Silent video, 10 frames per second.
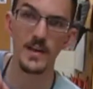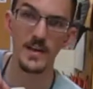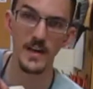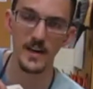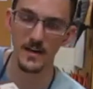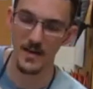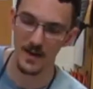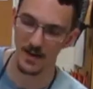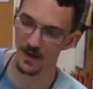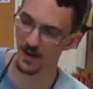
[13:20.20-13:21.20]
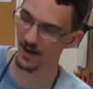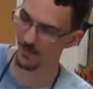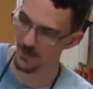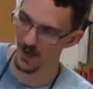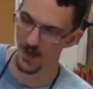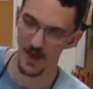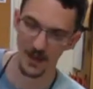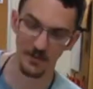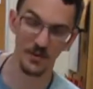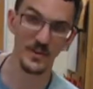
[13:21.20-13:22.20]
they needed,
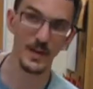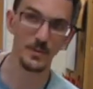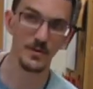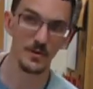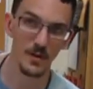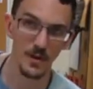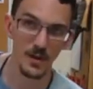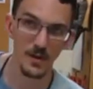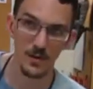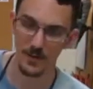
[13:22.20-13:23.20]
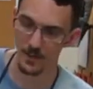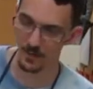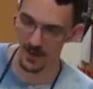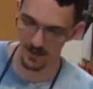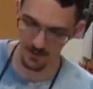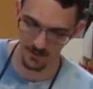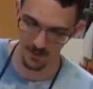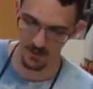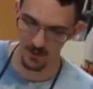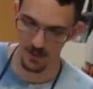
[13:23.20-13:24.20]
and their staples are all over the place.
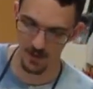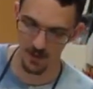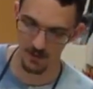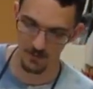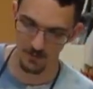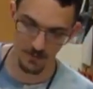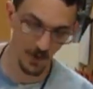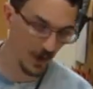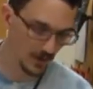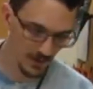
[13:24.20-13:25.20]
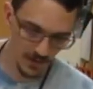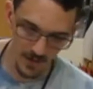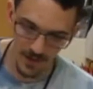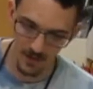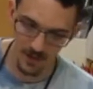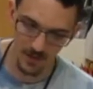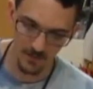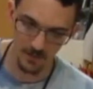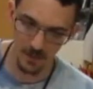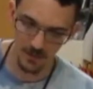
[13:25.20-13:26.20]
Regardless of that,
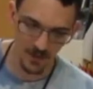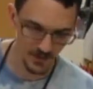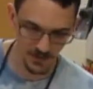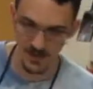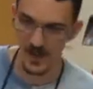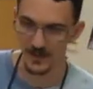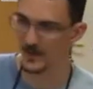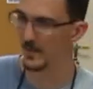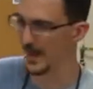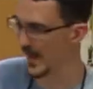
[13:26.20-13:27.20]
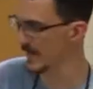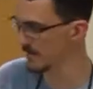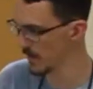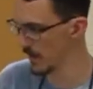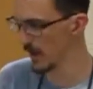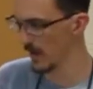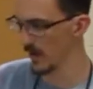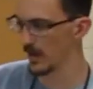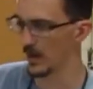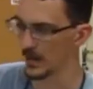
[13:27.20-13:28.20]
the front's actually not too bad.
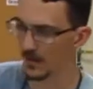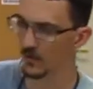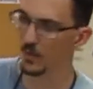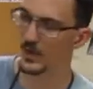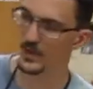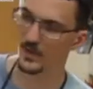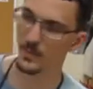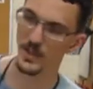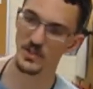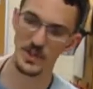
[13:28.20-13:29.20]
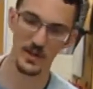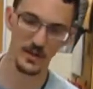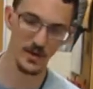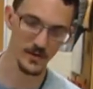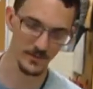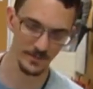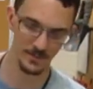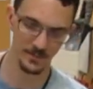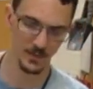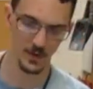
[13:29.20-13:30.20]
Here's one that's been gessoed,
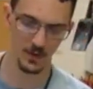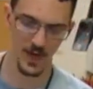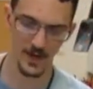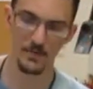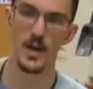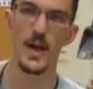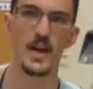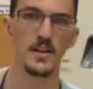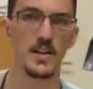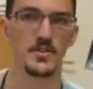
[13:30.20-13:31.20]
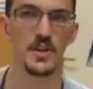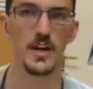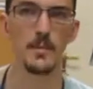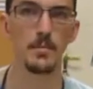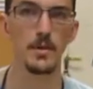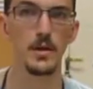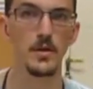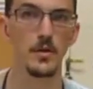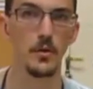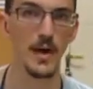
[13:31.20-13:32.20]
okay, and it's actually got a
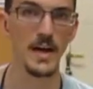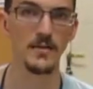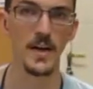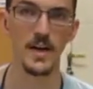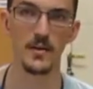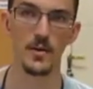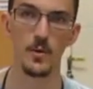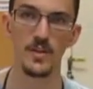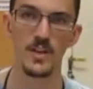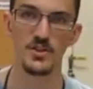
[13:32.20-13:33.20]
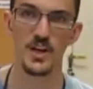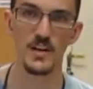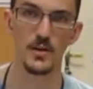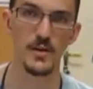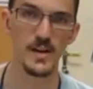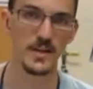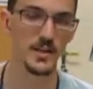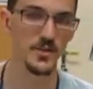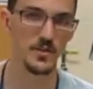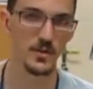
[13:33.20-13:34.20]
blue ground on it. So once they gessoed it,
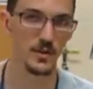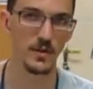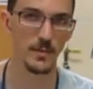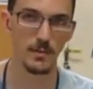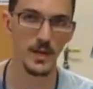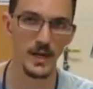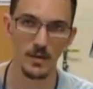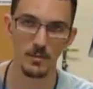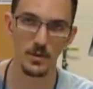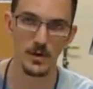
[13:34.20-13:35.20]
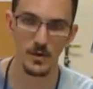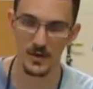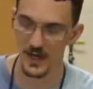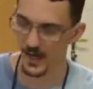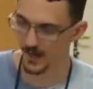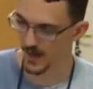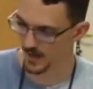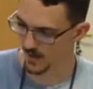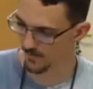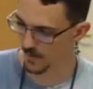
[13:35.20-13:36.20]
they just took some plain old blue and got it on
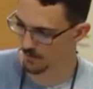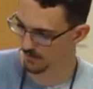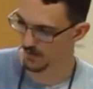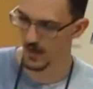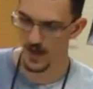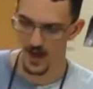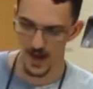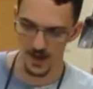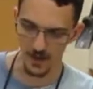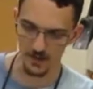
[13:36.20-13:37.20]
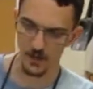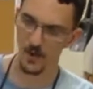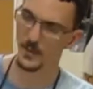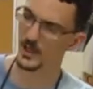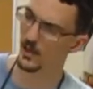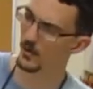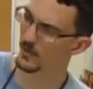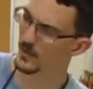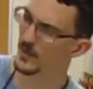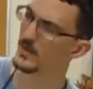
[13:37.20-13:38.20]
there first. And I don't know how many
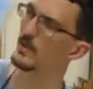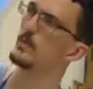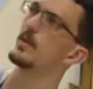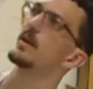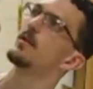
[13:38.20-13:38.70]
coats they did, but it